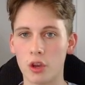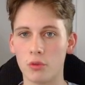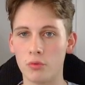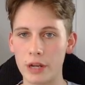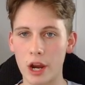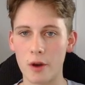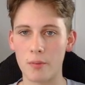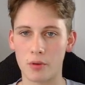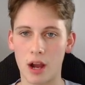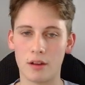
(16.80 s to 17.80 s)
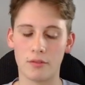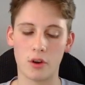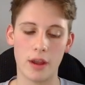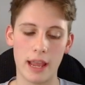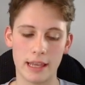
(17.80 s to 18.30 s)
Rio
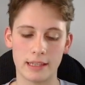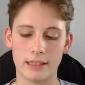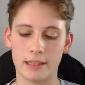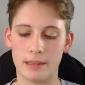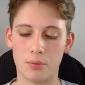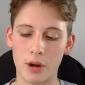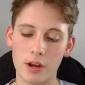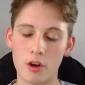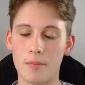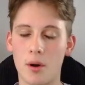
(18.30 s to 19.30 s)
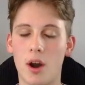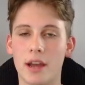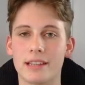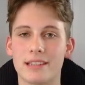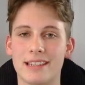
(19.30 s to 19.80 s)
Bravo, and the brand owner
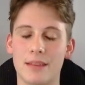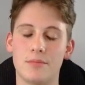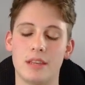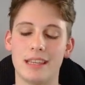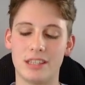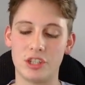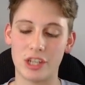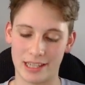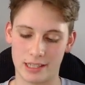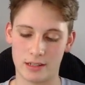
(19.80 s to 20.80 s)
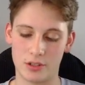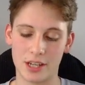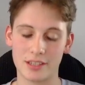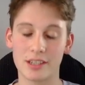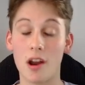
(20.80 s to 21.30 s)
behind its name is Justin.
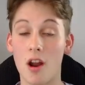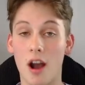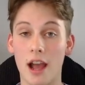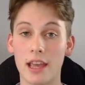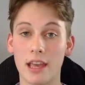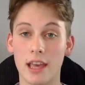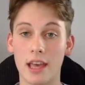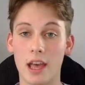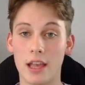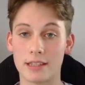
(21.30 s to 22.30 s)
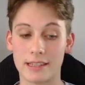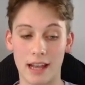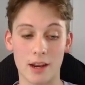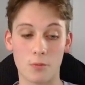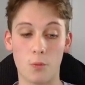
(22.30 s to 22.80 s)
Justin and I
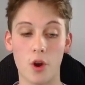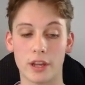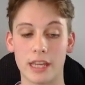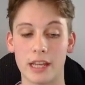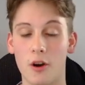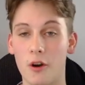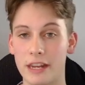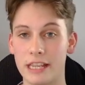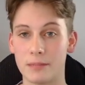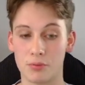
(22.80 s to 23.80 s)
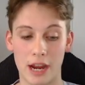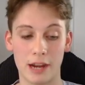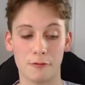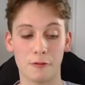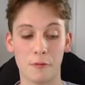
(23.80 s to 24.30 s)
started working on his
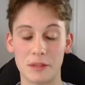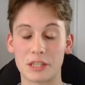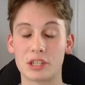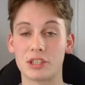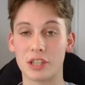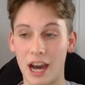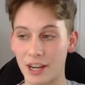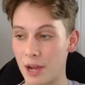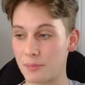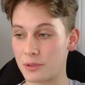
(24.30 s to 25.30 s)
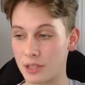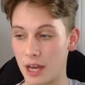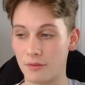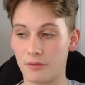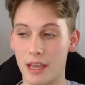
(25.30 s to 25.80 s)
brand from the startup
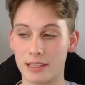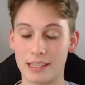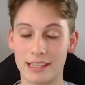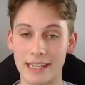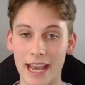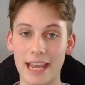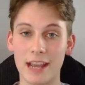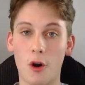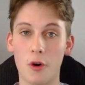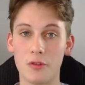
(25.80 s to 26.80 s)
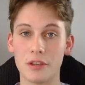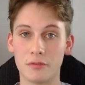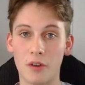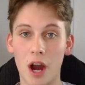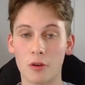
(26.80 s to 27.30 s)
phase. And today on this
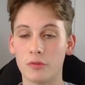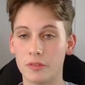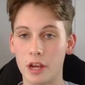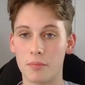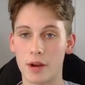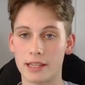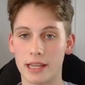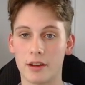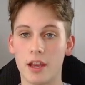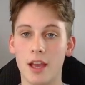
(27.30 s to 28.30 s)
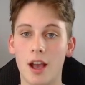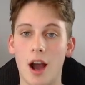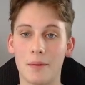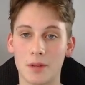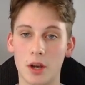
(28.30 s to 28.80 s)
viral video breakdown,
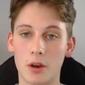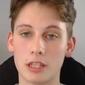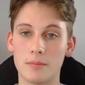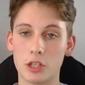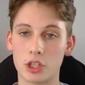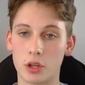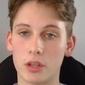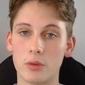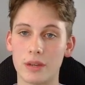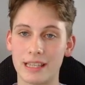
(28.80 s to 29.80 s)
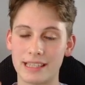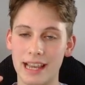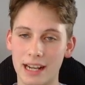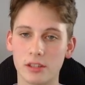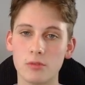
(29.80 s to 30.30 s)
I'm going to be showing you
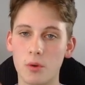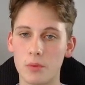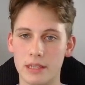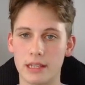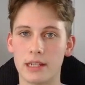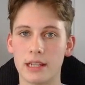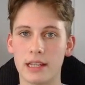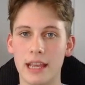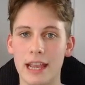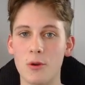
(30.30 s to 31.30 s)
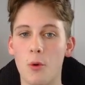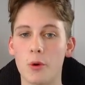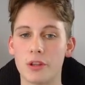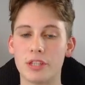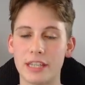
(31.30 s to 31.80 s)
exactly what we did in
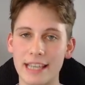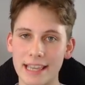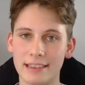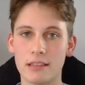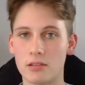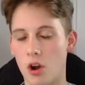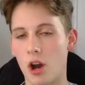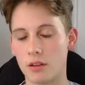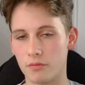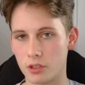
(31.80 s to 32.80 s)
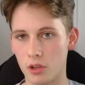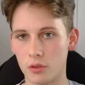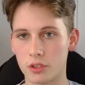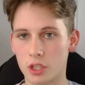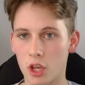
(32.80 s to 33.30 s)
order to get these kind of
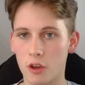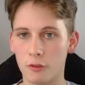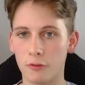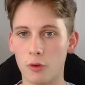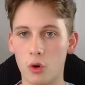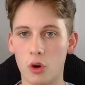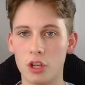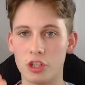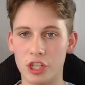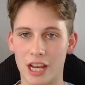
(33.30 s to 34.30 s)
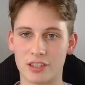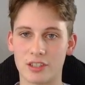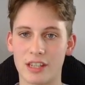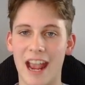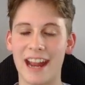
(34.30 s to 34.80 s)
results for
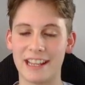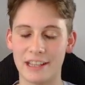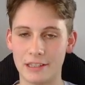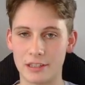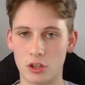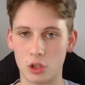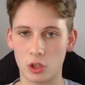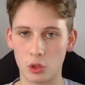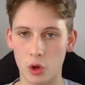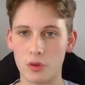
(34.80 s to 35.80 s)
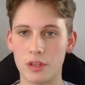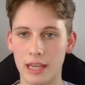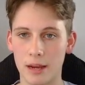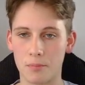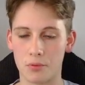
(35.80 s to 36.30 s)
Justin and his
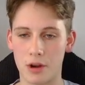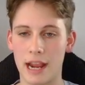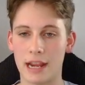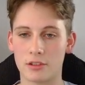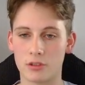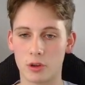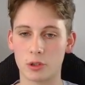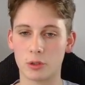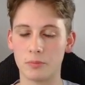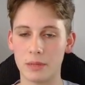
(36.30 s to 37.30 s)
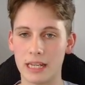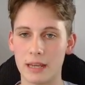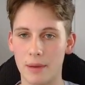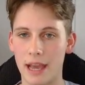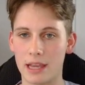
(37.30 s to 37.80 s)
clothing brand social media
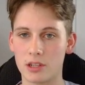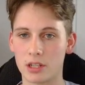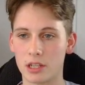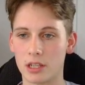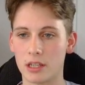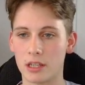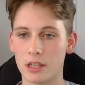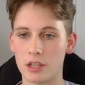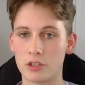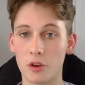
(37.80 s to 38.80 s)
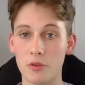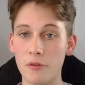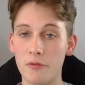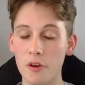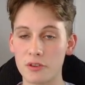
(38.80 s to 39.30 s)
page. So the
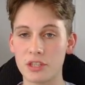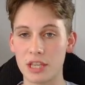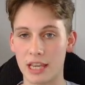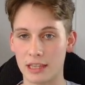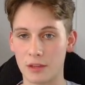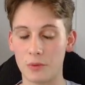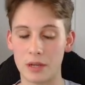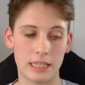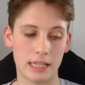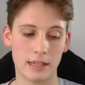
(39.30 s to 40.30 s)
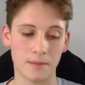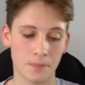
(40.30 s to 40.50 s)
first thing that we did,